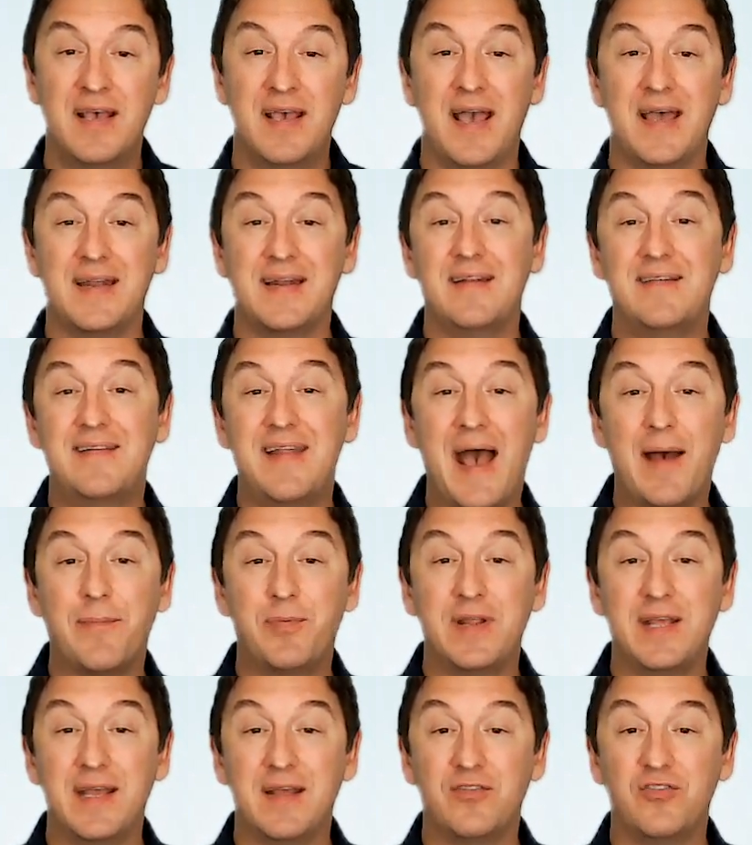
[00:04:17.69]
and
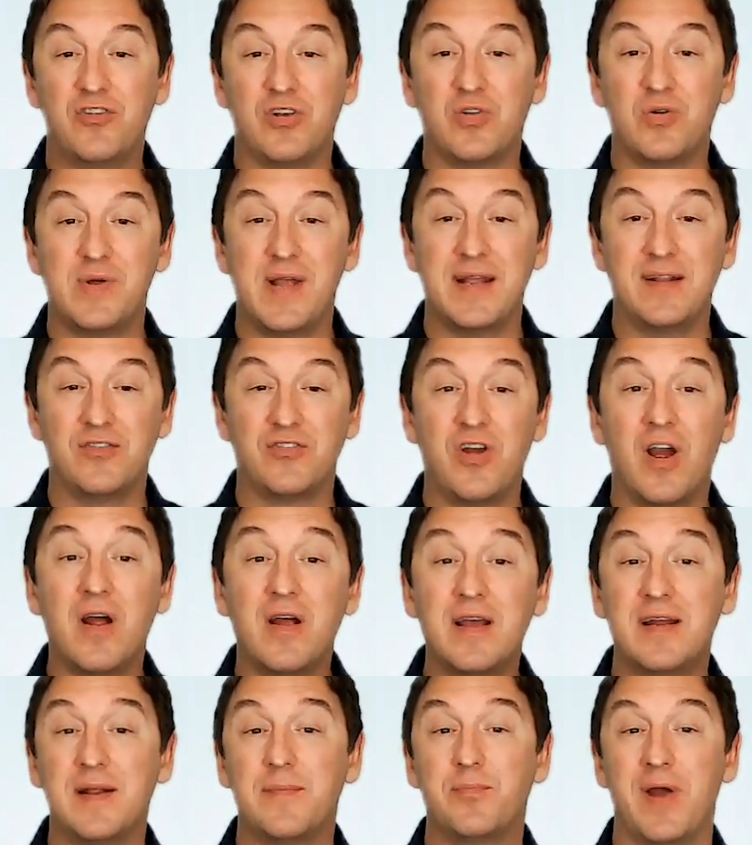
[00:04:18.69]
adapting it to create
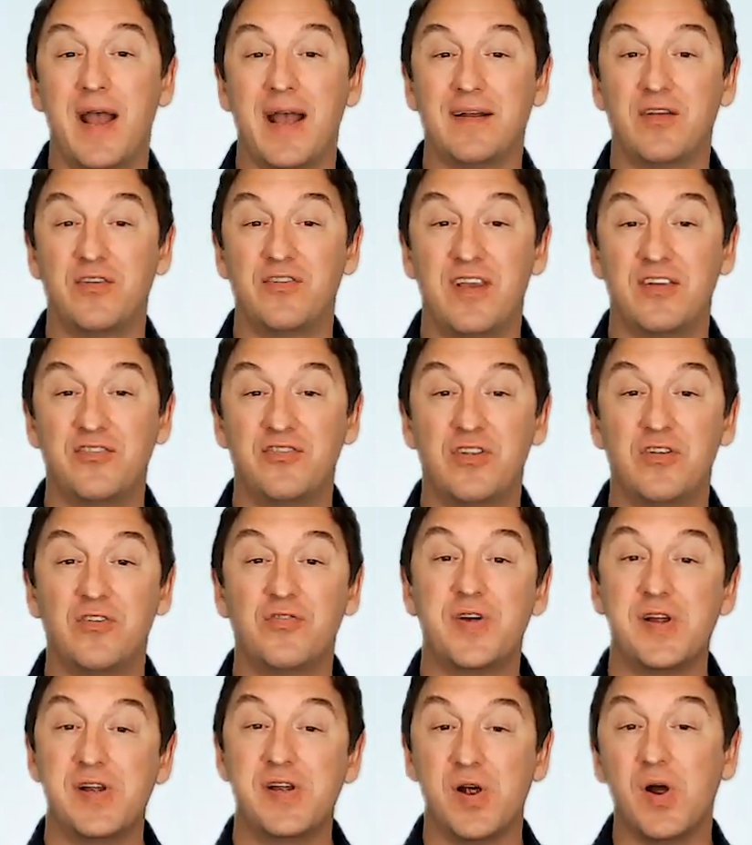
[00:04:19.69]
targeted practice sessions
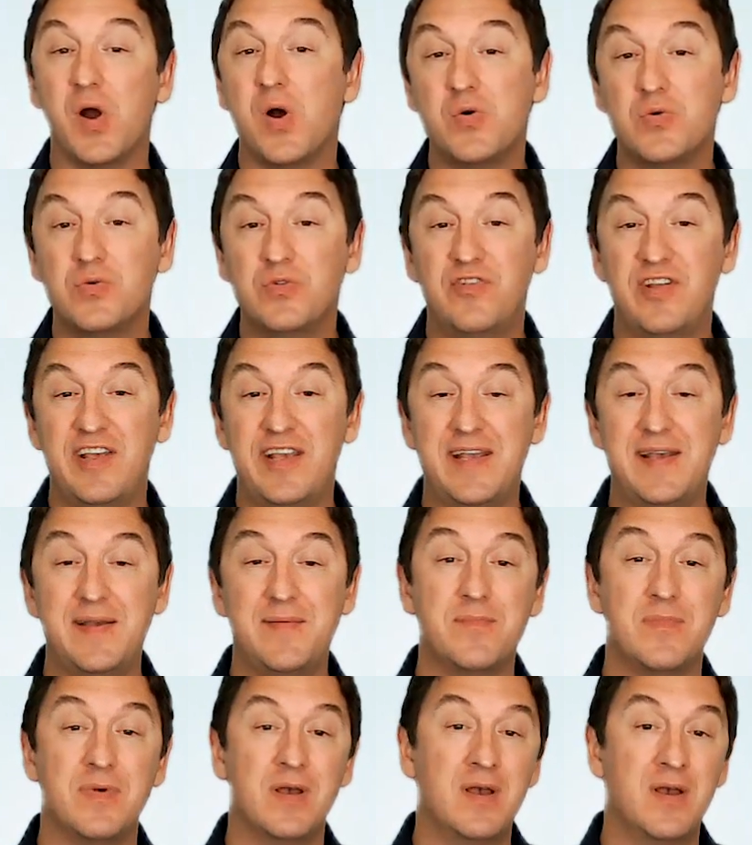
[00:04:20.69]
for your own
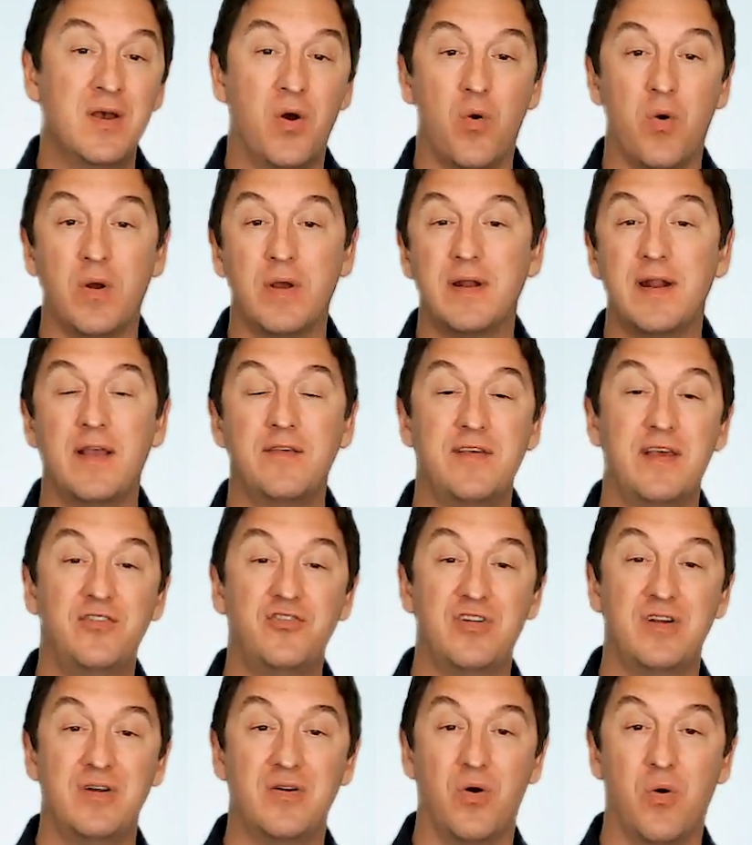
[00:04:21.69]
team,
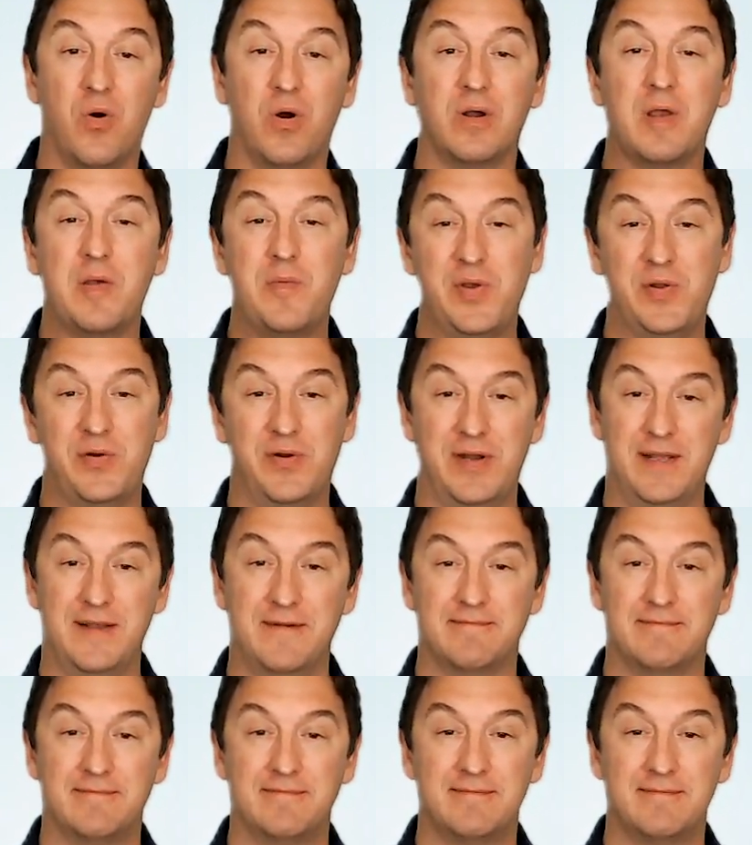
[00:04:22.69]
organization, or community.